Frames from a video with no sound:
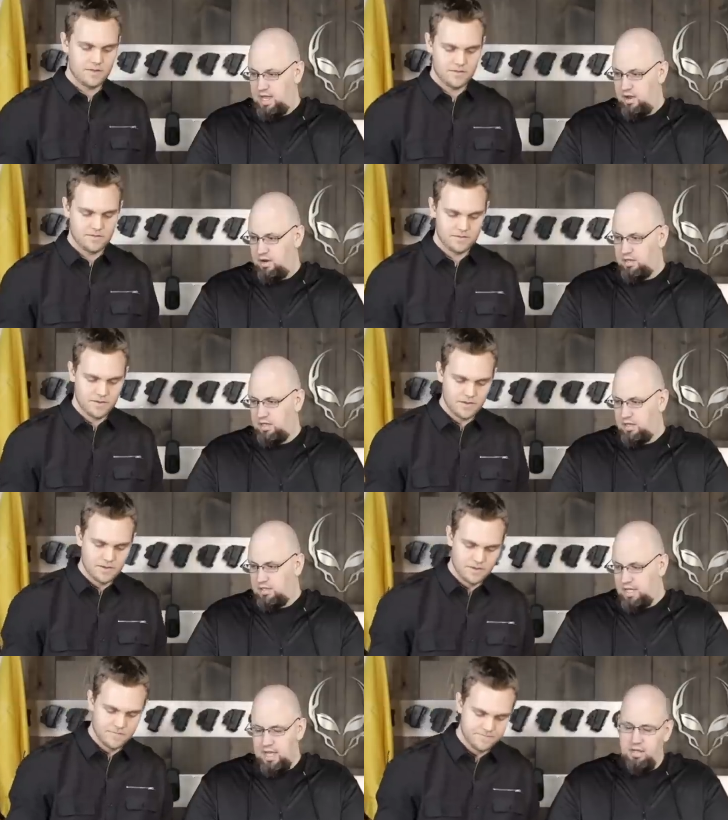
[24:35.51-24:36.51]
Speaker 1: yeah. no, they are.
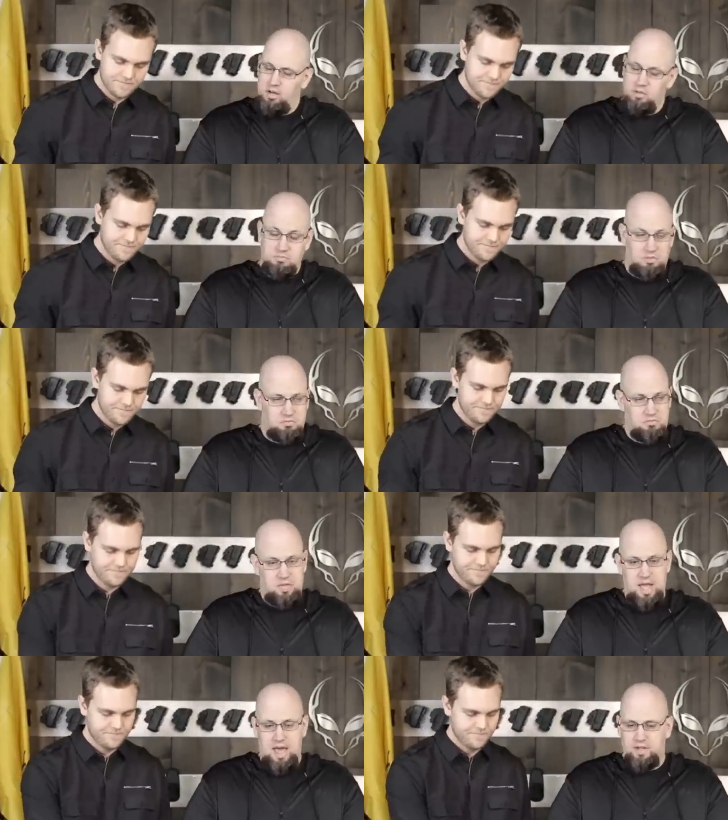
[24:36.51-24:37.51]
They
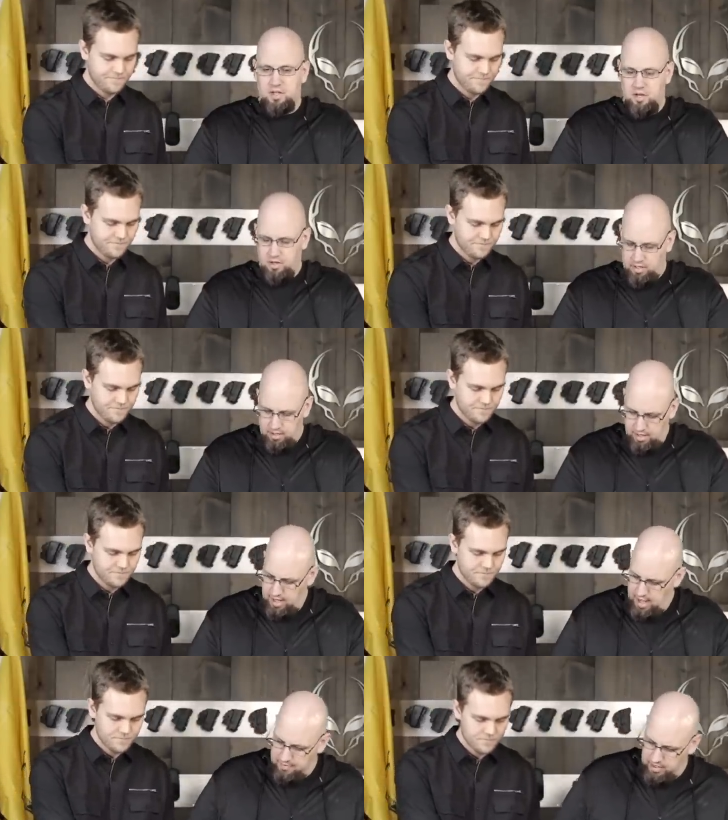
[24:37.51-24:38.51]
they have a good ergo,
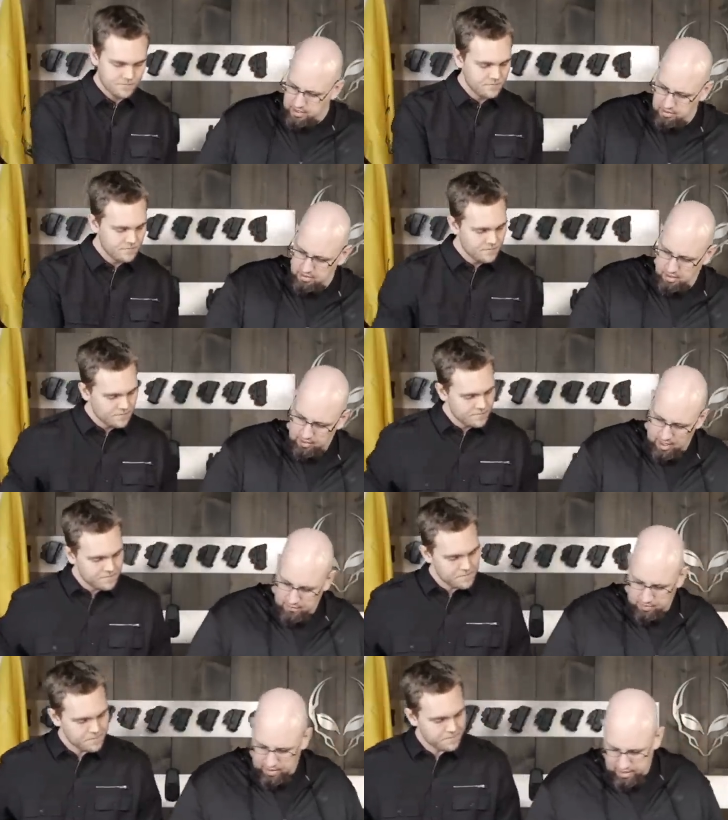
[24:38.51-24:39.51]
they have a you know
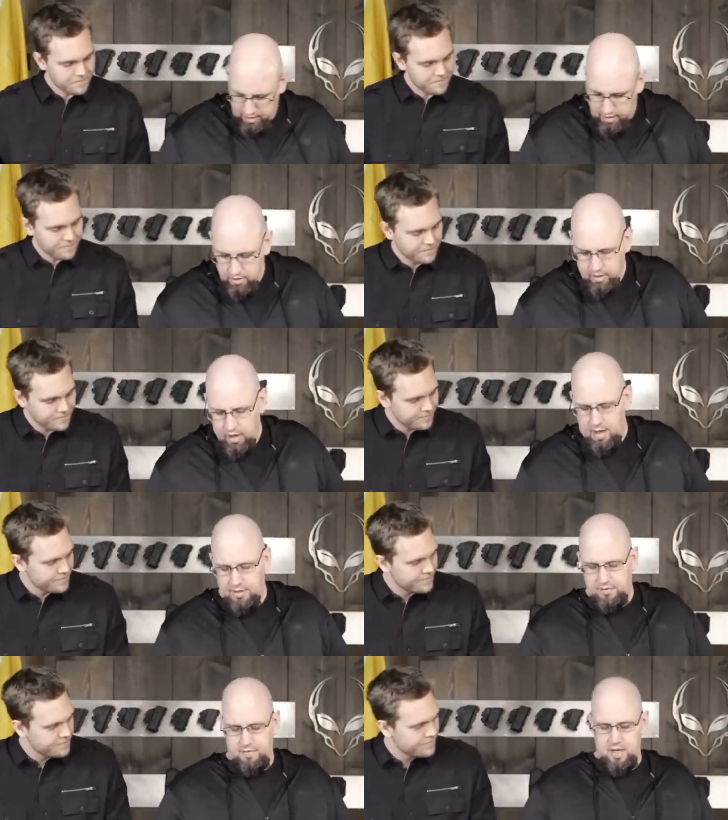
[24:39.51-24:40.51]
they have pretty good
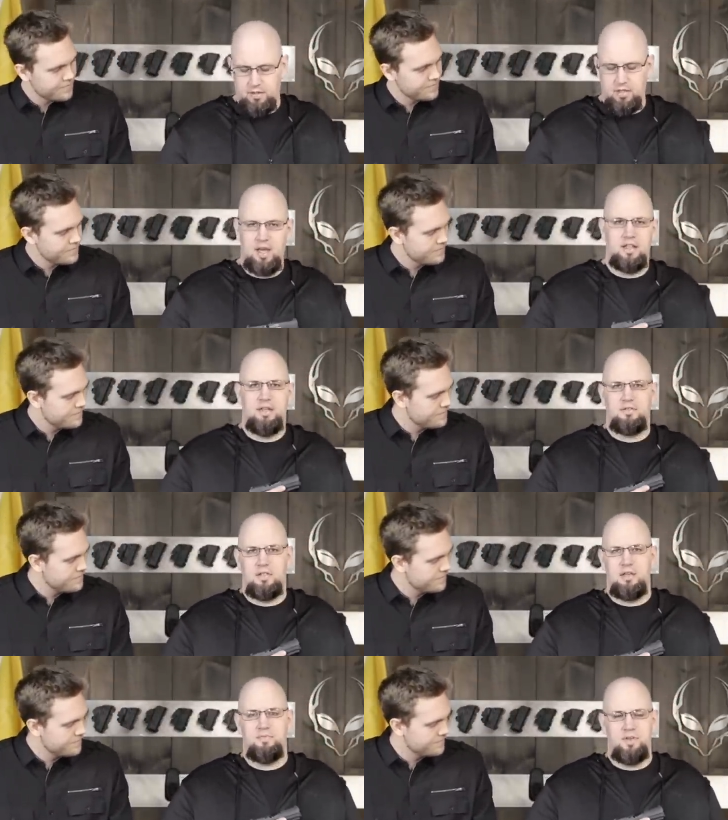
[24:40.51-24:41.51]
ergonomic feel and they,
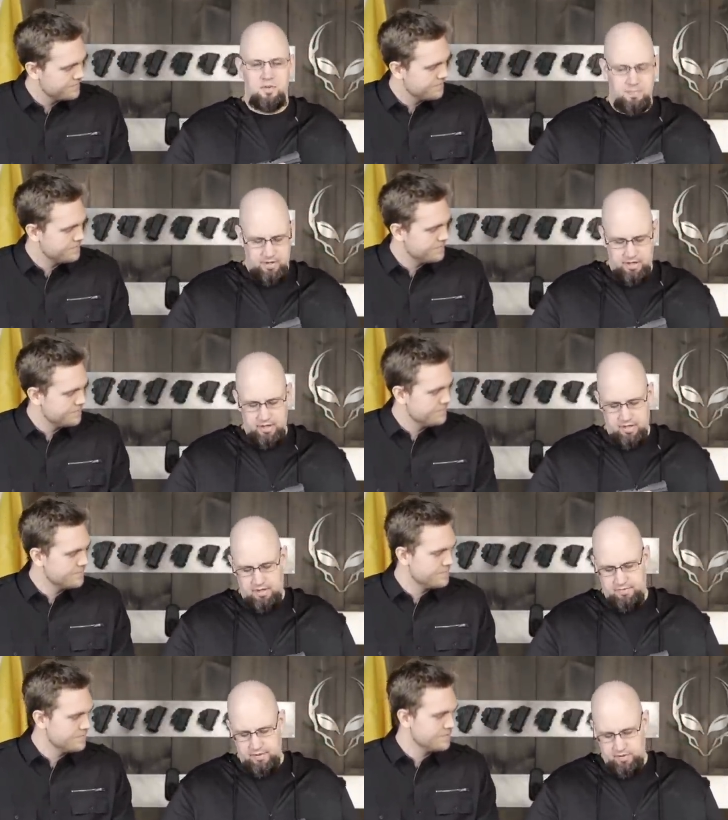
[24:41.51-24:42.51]
they feel pretty good
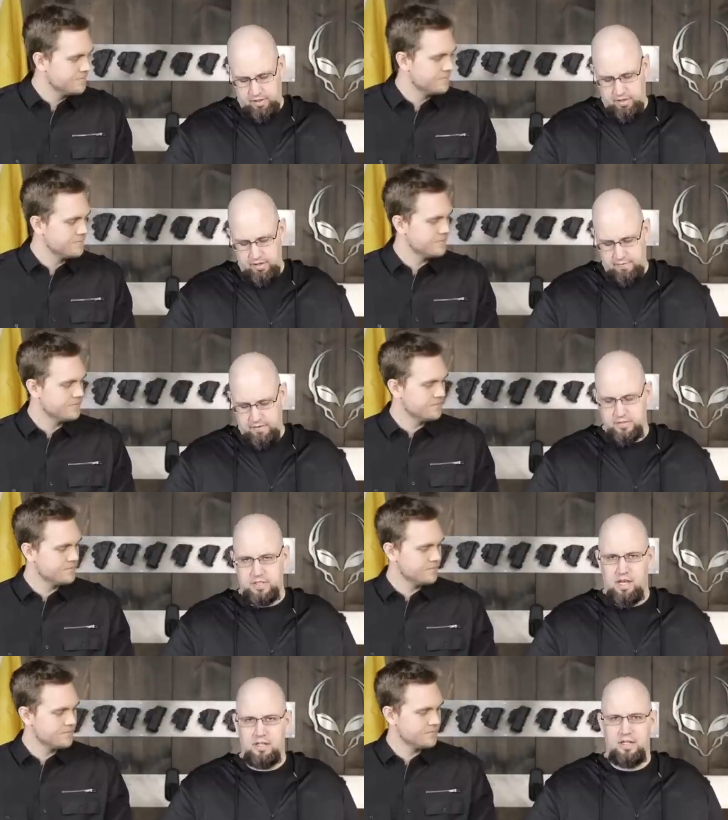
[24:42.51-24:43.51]
they feel good they feel
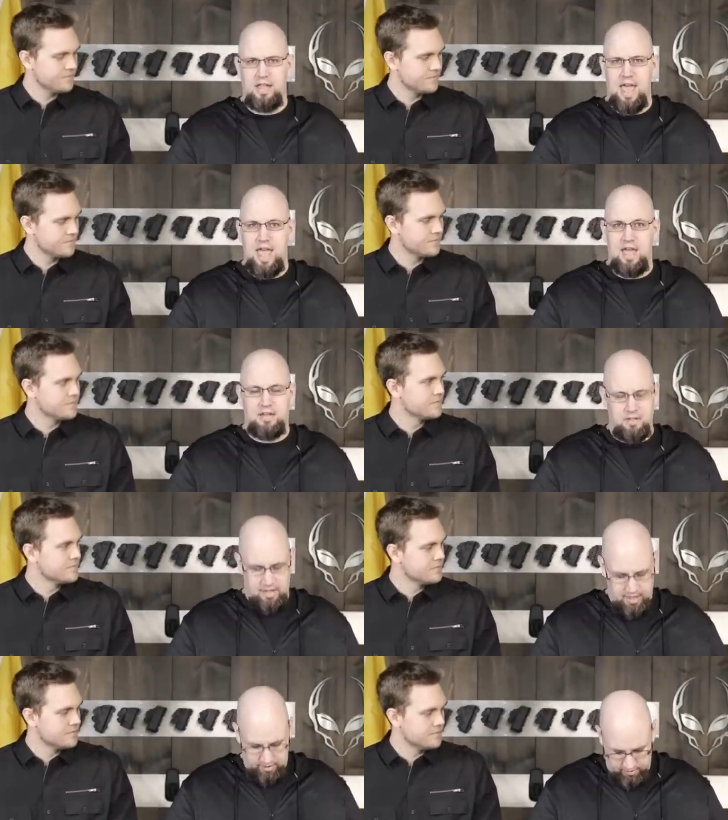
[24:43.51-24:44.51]
solid in the hand
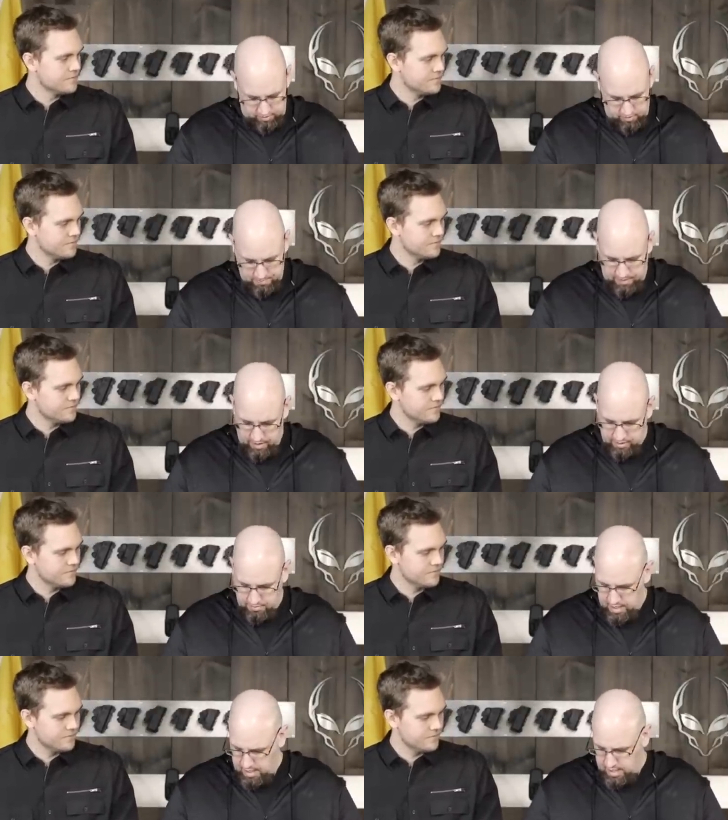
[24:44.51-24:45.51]
you can get a good grip on
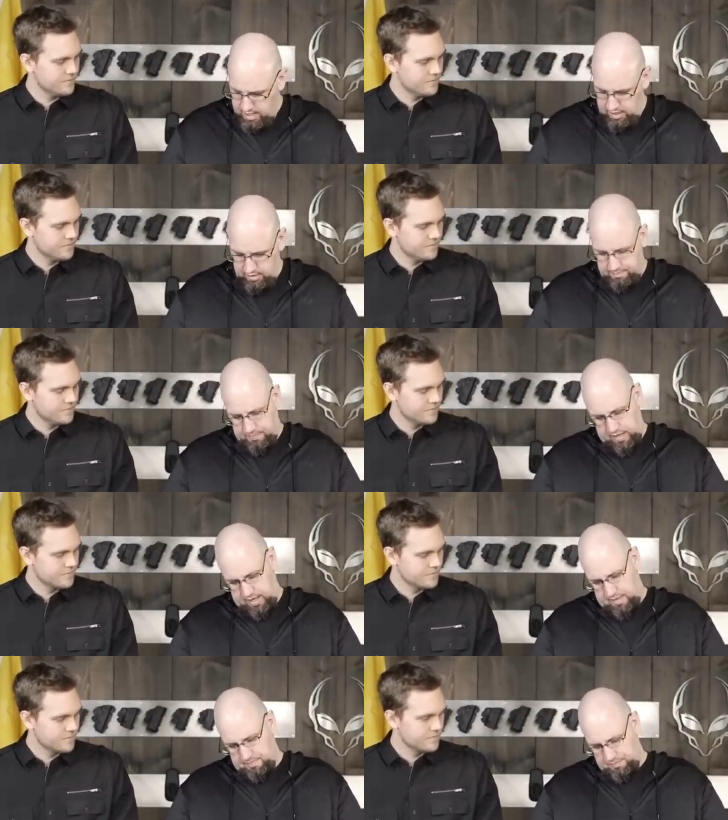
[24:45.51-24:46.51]
them you know
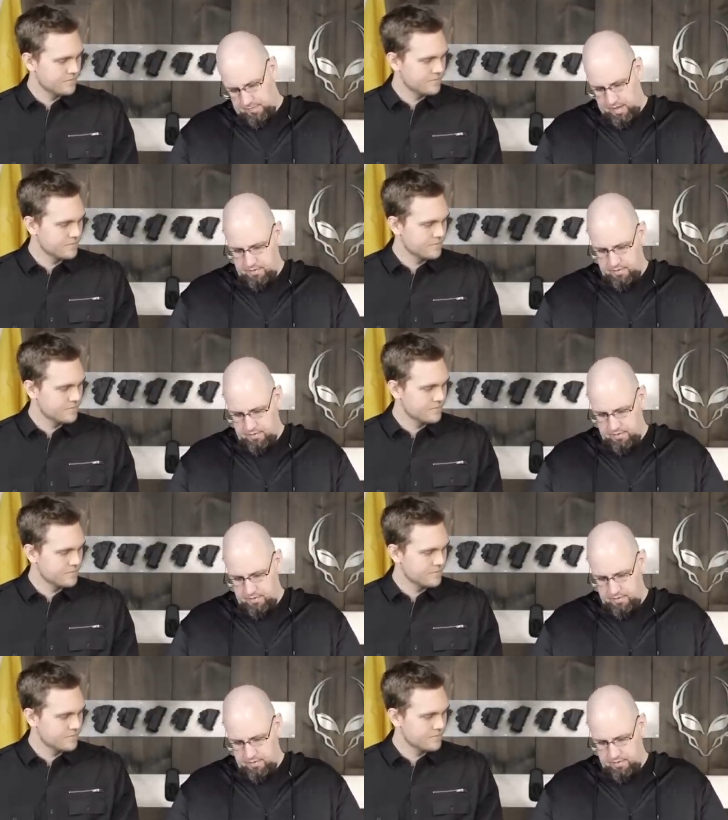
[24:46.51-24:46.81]
uh,